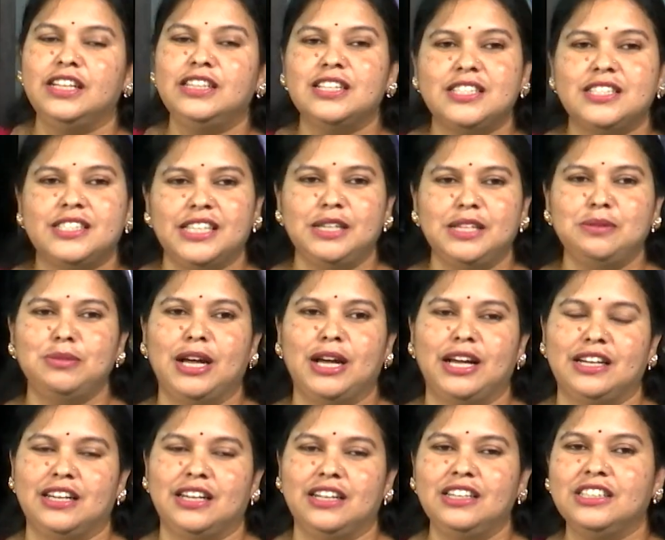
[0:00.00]
In the same
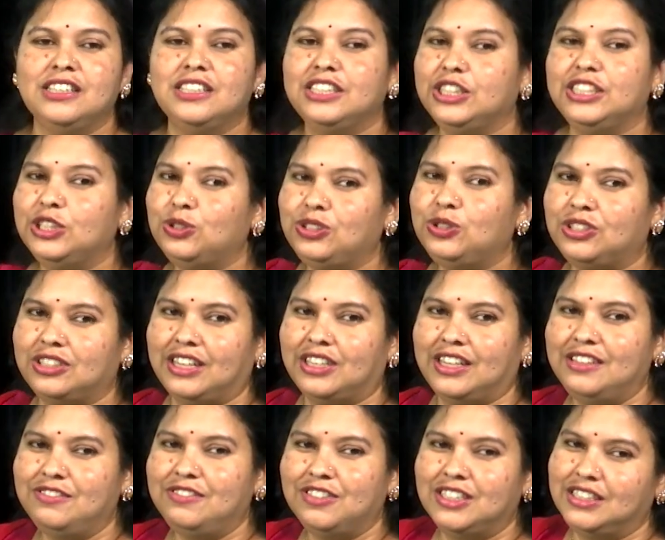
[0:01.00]
manner, you
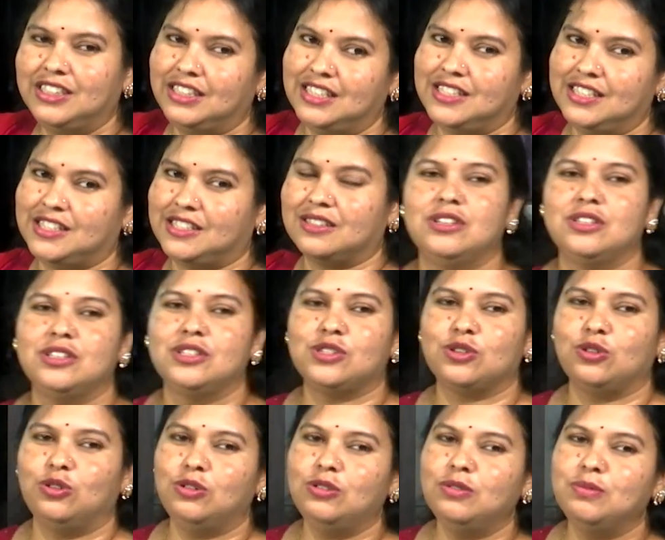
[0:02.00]
try with this.
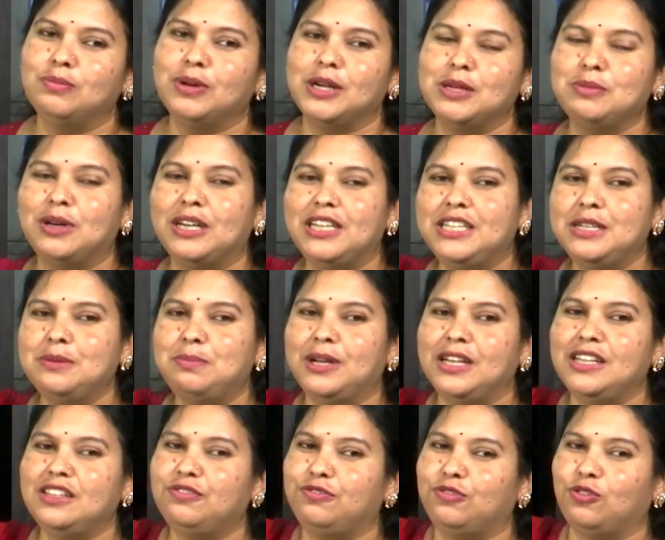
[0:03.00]
So, by
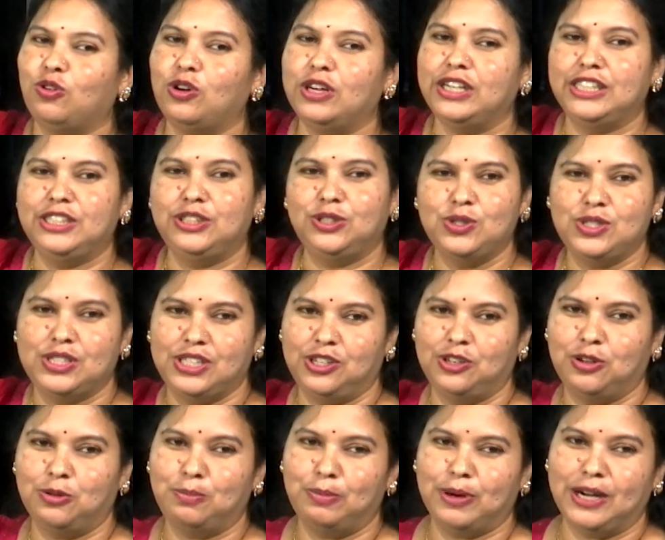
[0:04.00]
multiplying 4 into
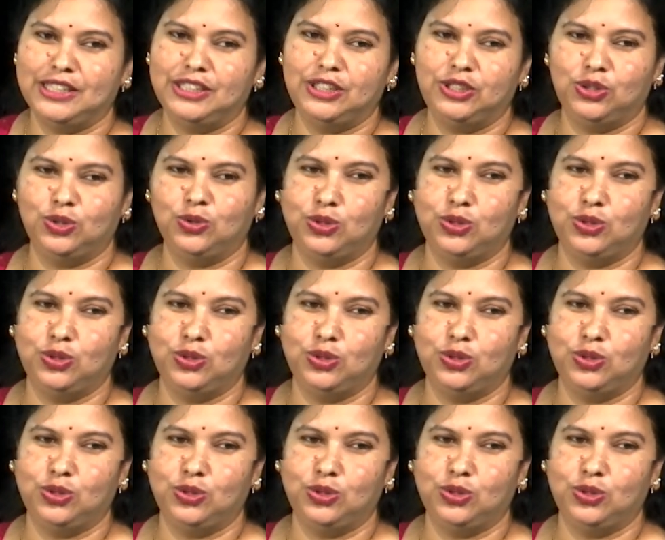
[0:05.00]
0.2,